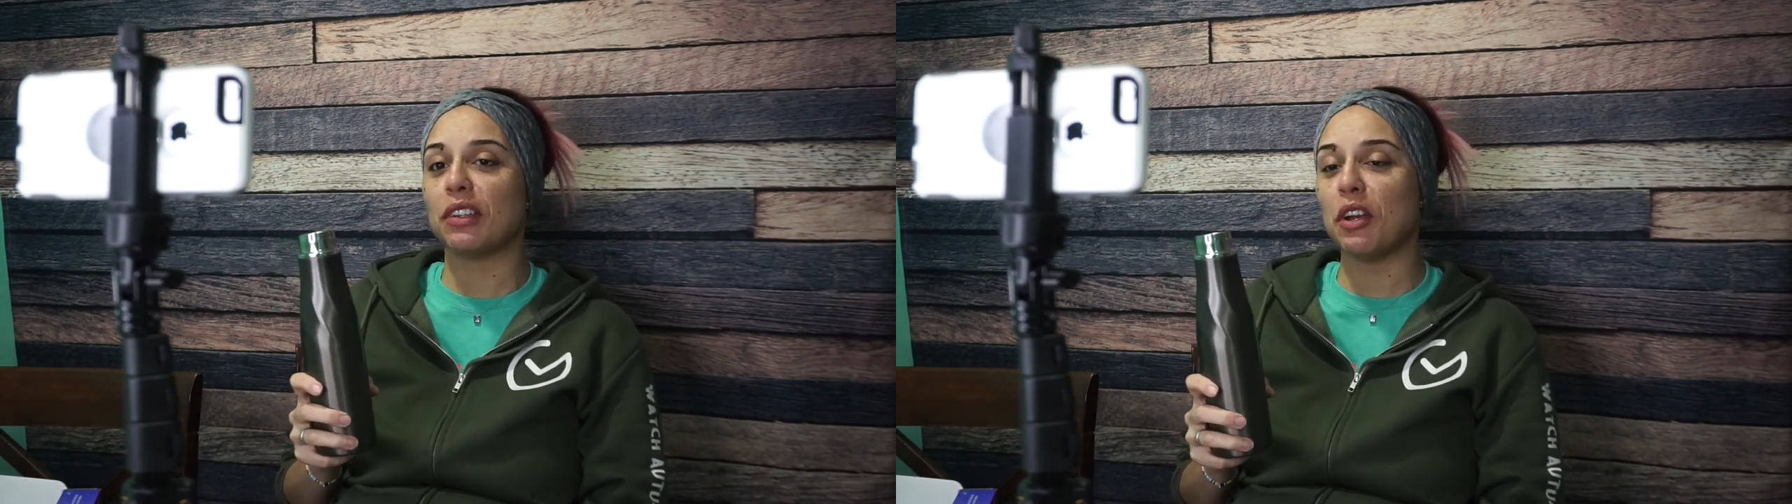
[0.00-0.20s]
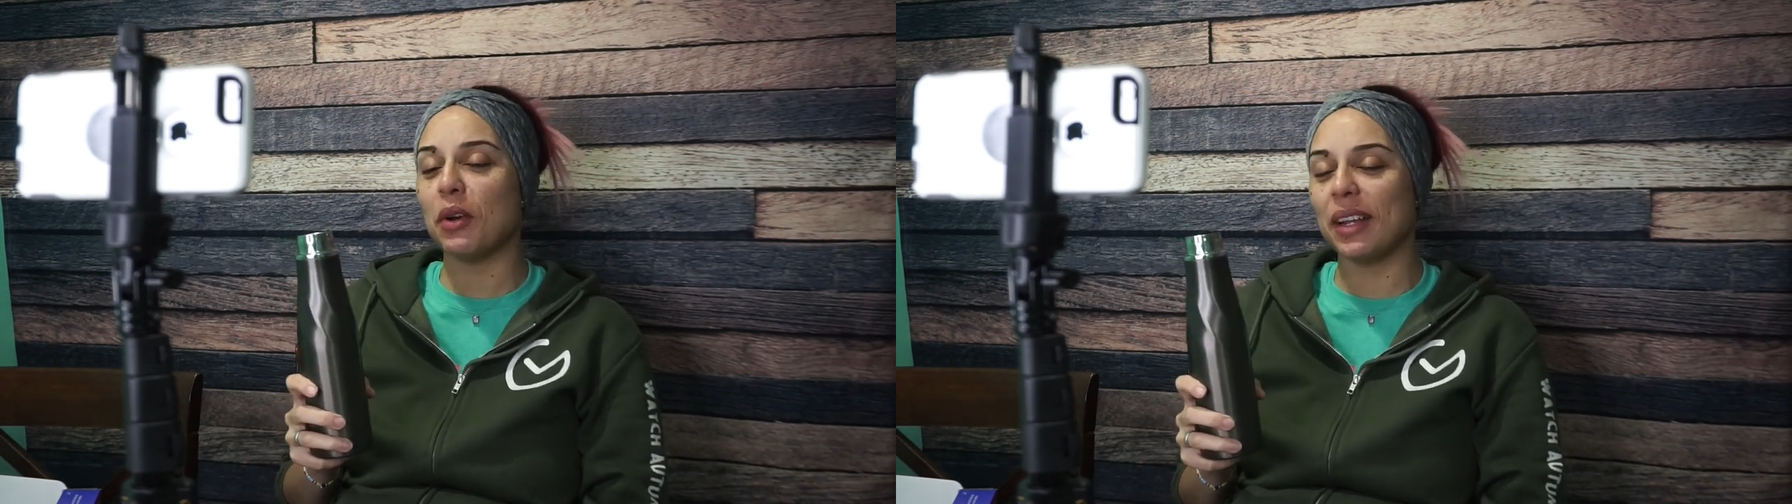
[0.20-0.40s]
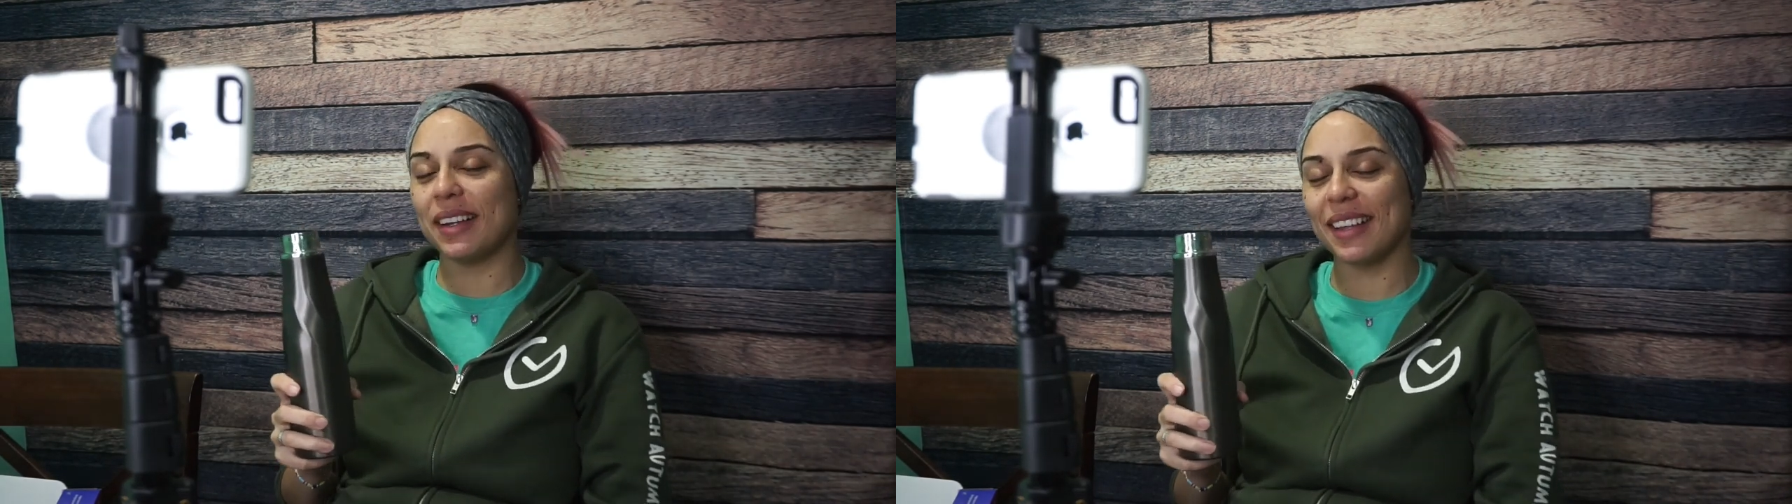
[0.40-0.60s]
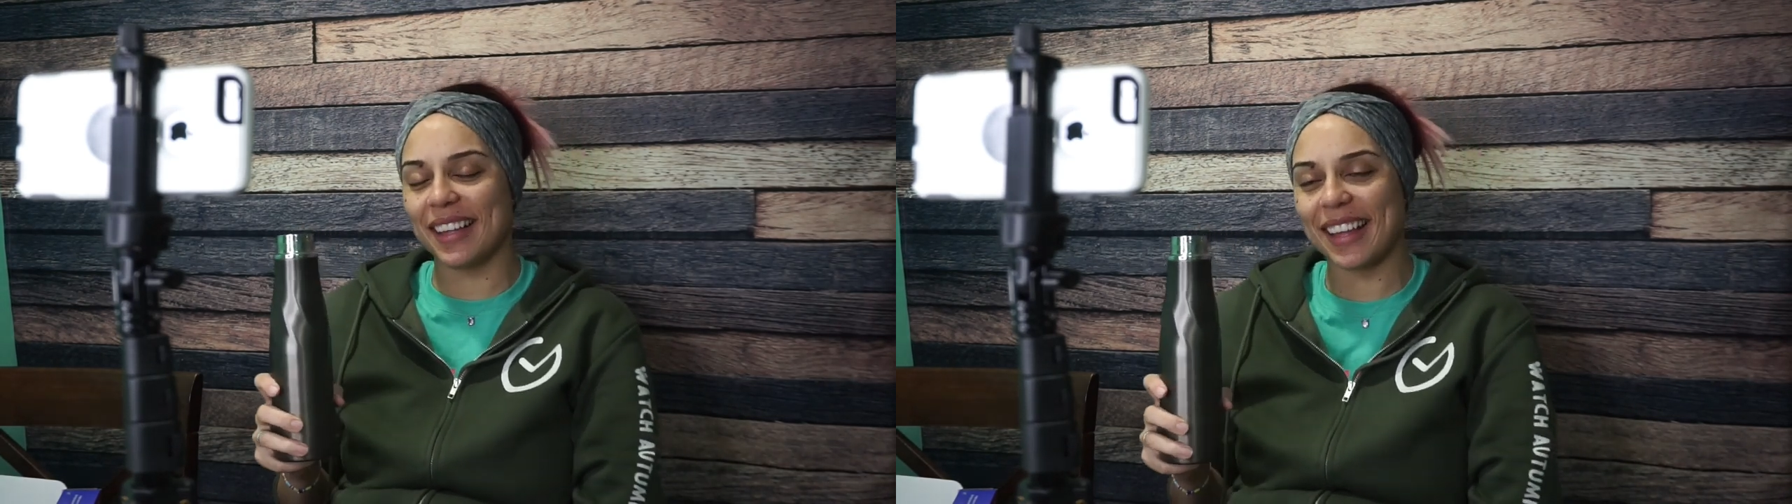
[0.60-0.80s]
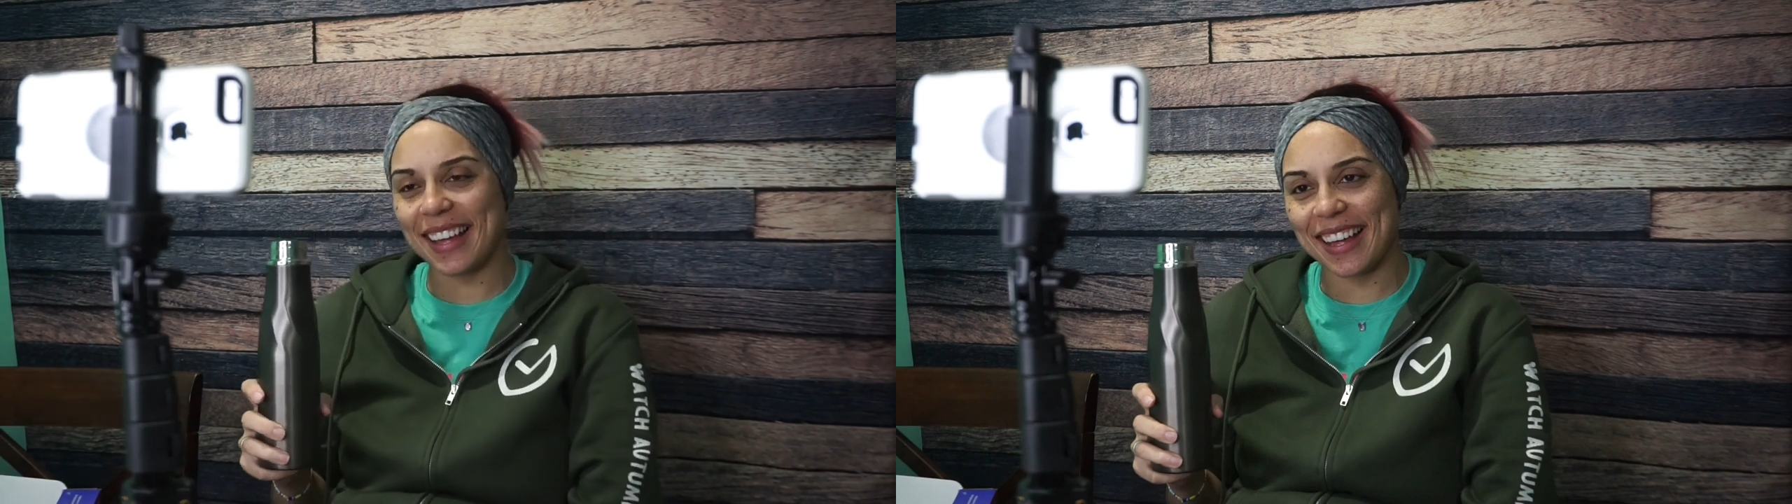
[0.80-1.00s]
into it,
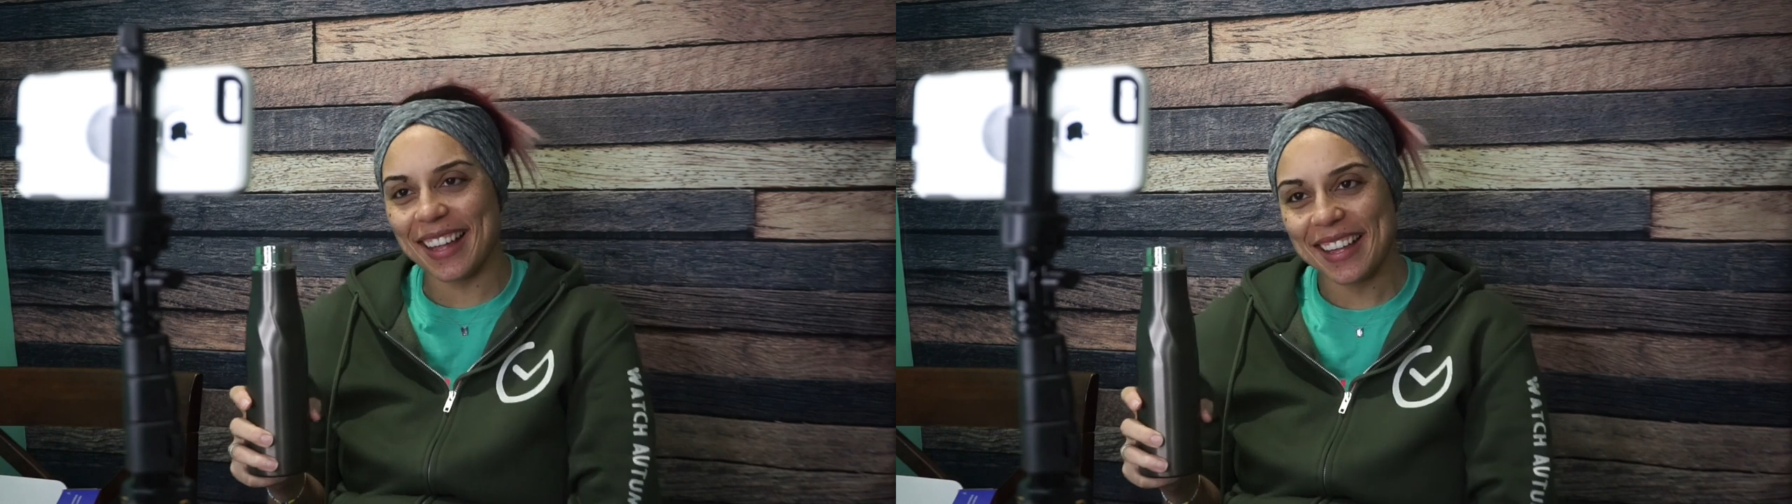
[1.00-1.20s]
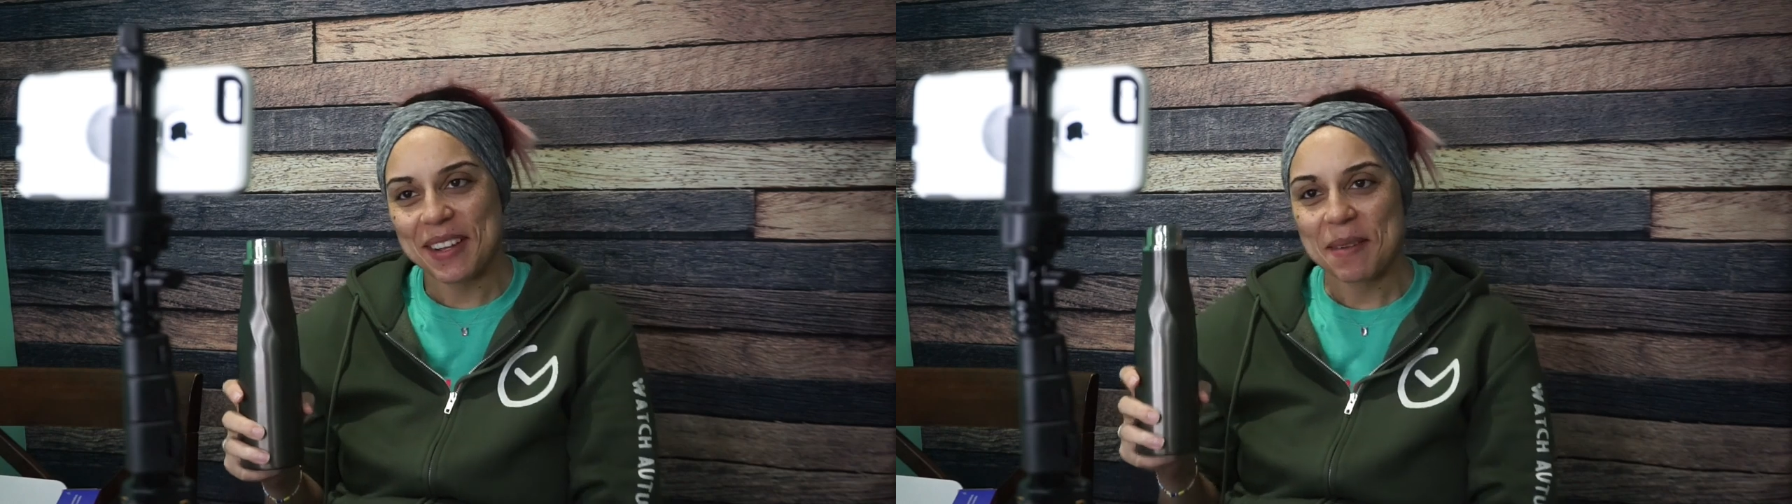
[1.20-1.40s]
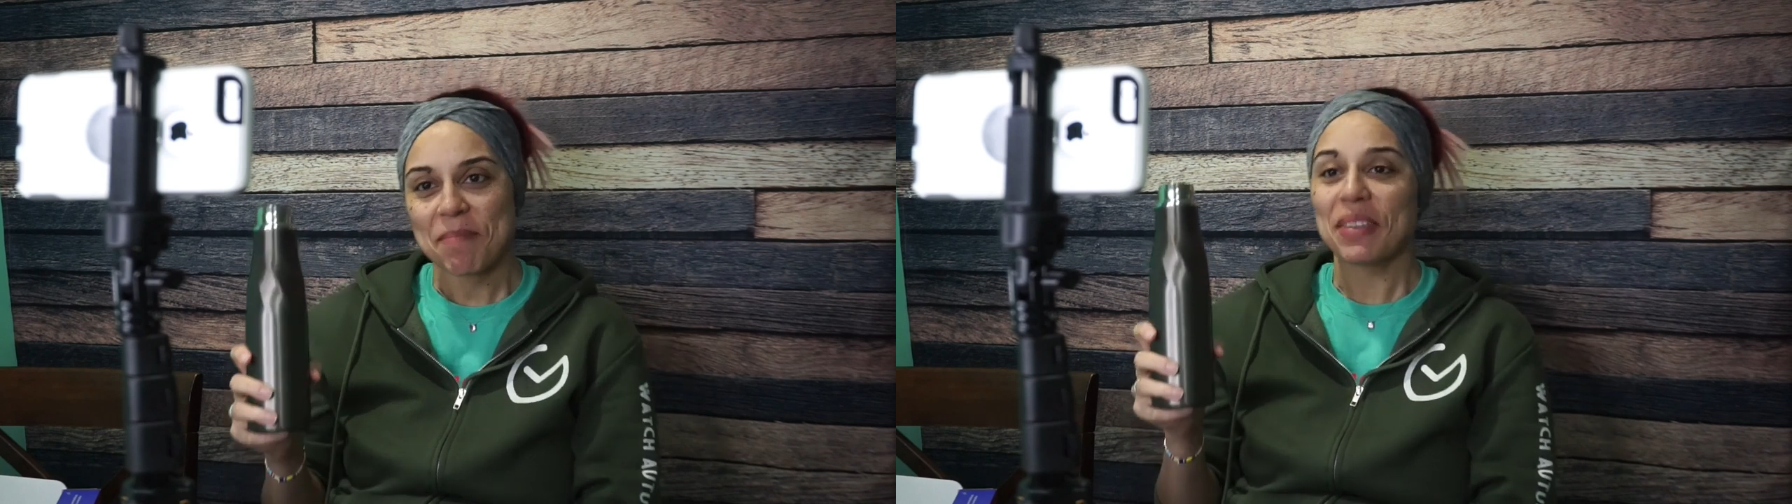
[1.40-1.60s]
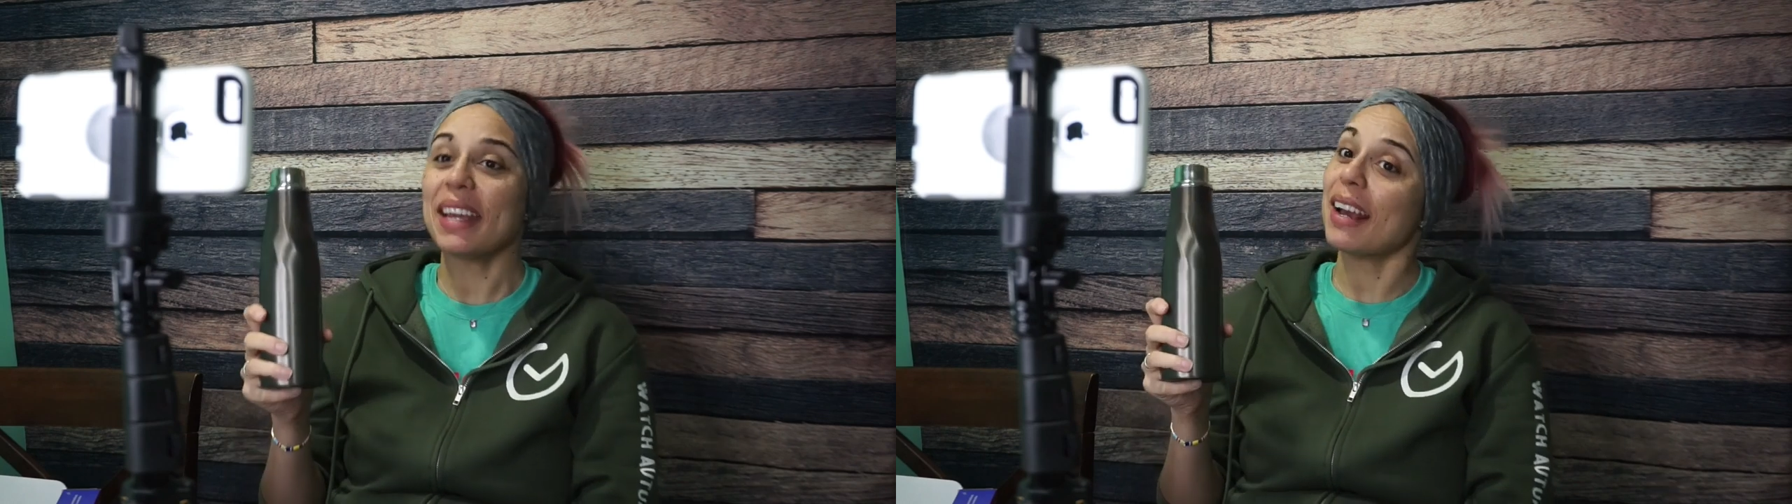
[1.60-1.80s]
it